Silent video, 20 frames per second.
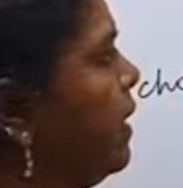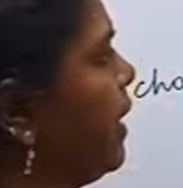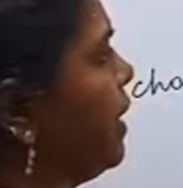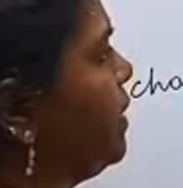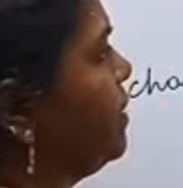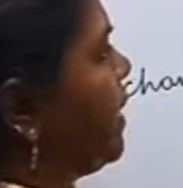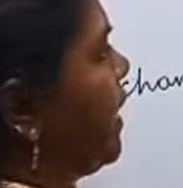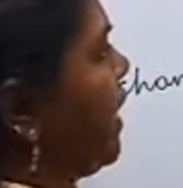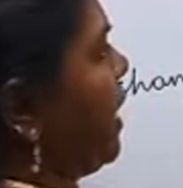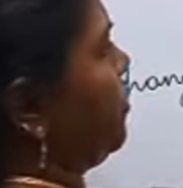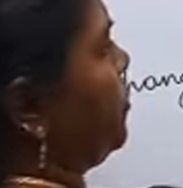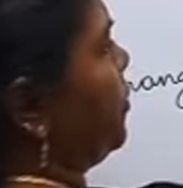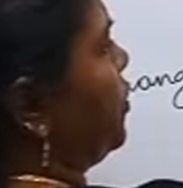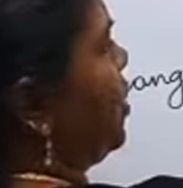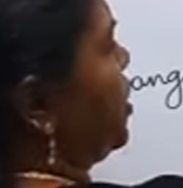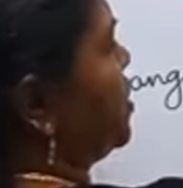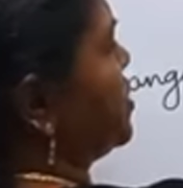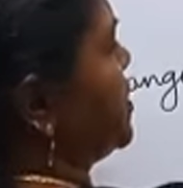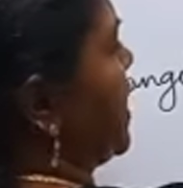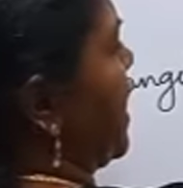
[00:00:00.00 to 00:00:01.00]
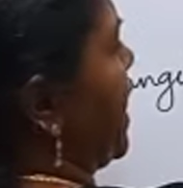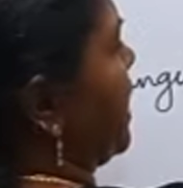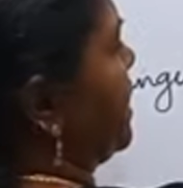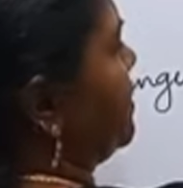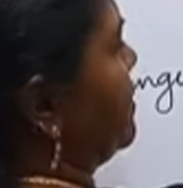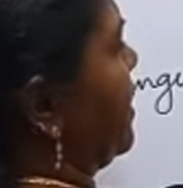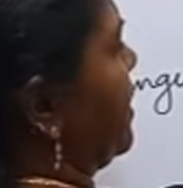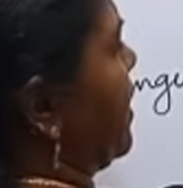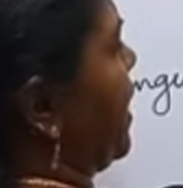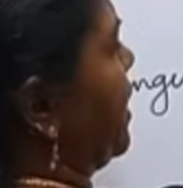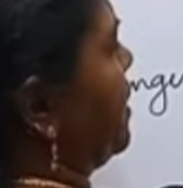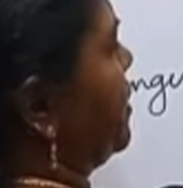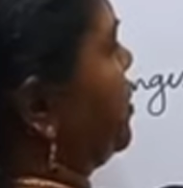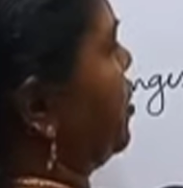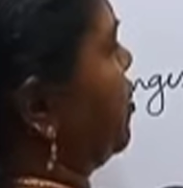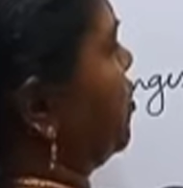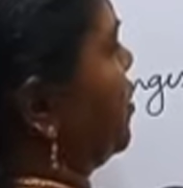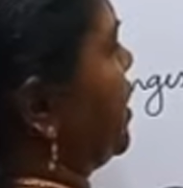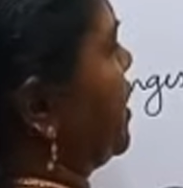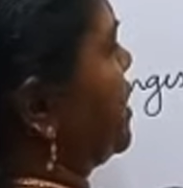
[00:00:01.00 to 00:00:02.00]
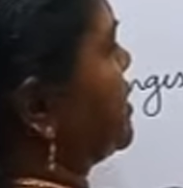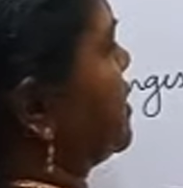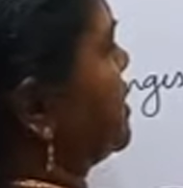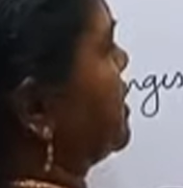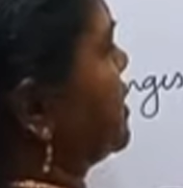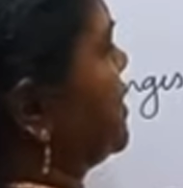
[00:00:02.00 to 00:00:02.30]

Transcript: In the embryo sac, the egg nucleus